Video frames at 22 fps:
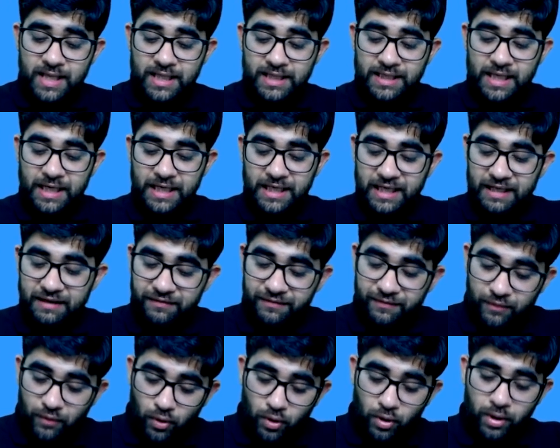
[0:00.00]

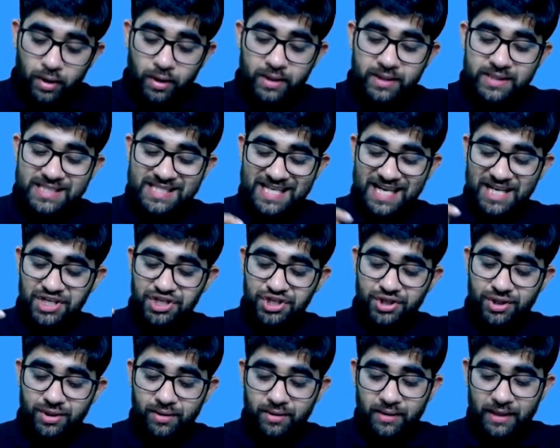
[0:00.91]
34,
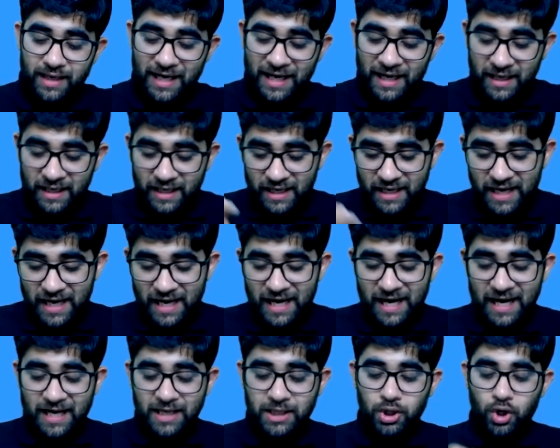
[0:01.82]
Section
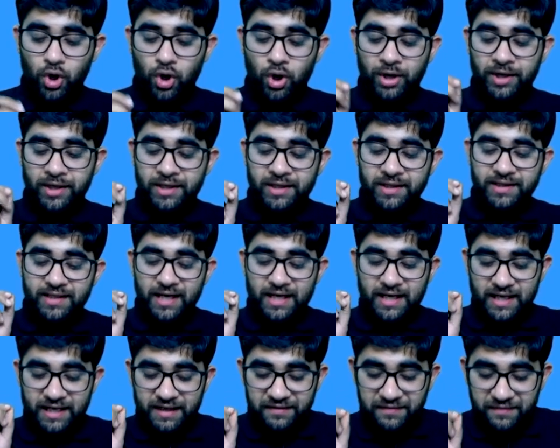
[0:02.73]
88, Order
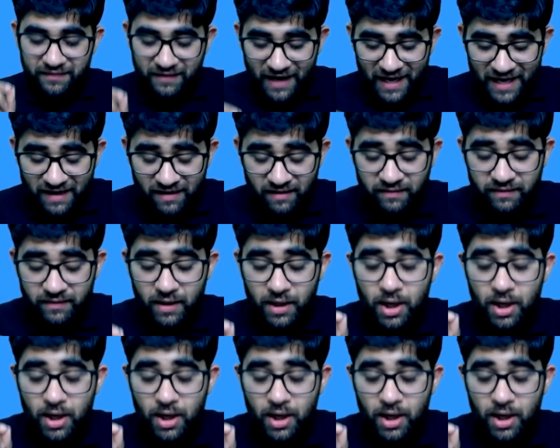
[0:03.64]
35,